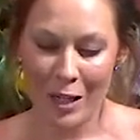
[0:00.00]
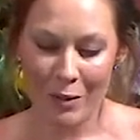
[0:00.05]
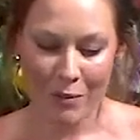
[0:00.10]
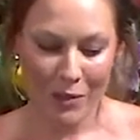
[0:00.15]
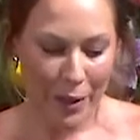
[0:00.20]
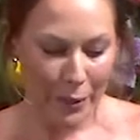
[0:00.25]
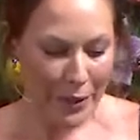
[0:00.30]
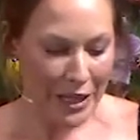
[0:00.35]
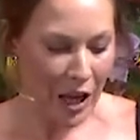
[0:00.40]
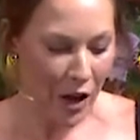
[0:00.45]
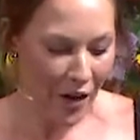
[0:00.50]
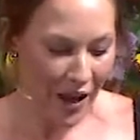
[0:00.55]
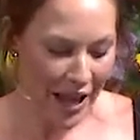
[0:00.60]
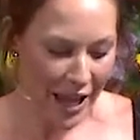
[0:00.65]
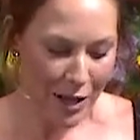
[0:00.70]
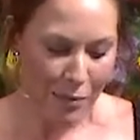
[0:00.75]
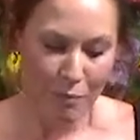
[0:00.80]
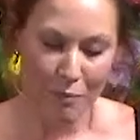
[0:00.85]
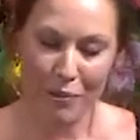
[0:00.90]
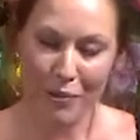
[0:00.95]
But let me go
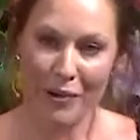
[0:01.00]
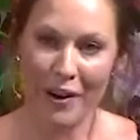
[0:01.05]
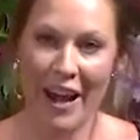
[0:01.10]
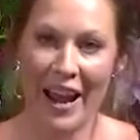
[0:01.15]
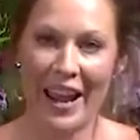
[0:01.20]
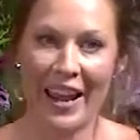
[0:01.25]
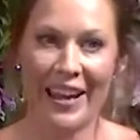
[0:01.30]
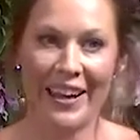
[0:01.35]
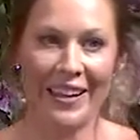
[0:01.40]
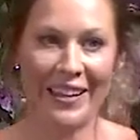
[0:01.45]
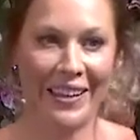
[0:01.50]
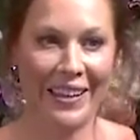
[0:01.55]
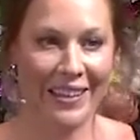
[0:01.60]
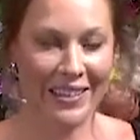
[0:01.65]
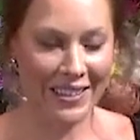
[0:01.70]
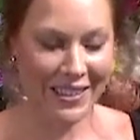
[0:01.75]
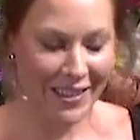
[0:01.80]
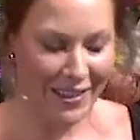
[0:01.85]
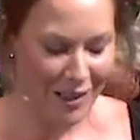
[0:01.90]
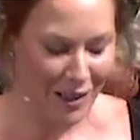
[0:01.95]
ahead and pray
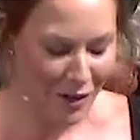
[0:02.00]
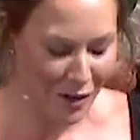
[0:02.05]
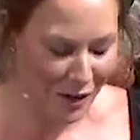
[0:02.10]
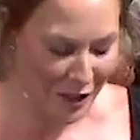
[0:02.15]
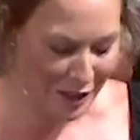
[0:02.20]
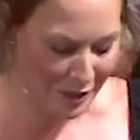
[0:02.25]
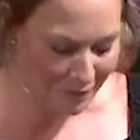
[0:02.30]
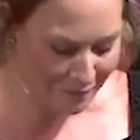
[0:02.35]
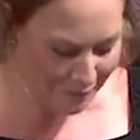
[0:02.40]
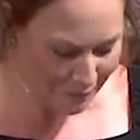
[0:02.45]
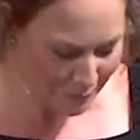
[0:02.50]
to the Lord.